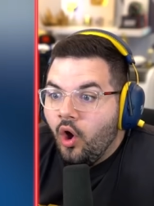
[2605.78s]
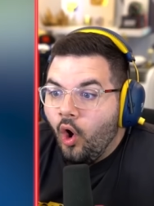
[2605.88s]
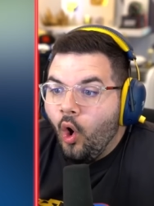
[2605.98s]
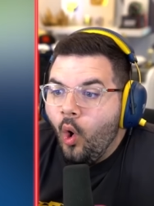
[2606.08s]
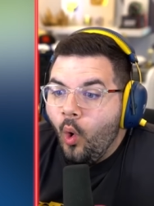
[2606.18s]

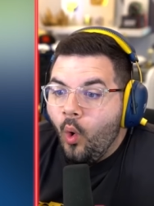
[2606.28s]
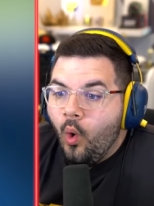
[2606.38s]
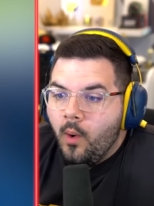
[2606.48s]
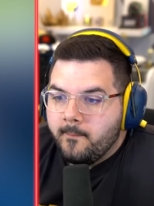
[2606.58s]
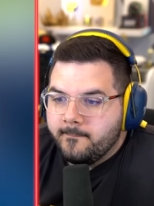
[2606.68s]
Oh.
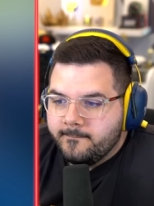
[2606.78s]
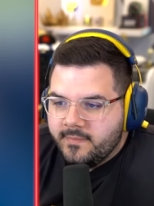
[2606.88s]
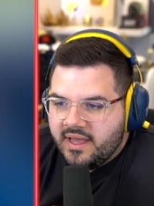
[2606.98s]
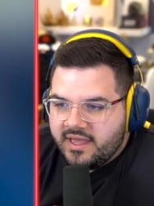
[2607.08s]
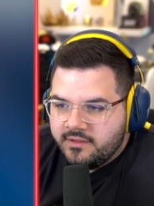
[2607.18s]
This
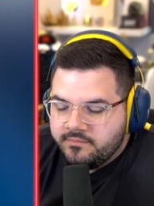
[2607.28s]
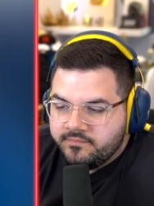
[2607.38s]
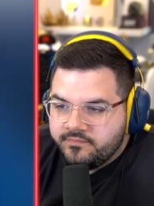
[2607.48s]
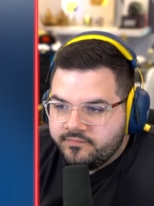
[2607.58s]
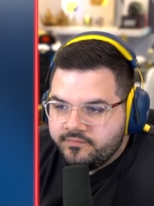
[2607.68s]
Bye. is a
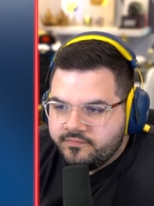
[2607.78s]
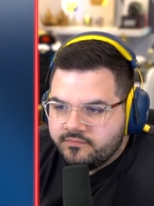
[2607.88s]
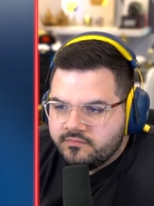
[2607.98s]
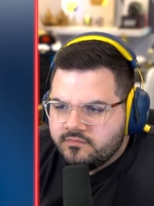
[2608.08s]
stitch screw,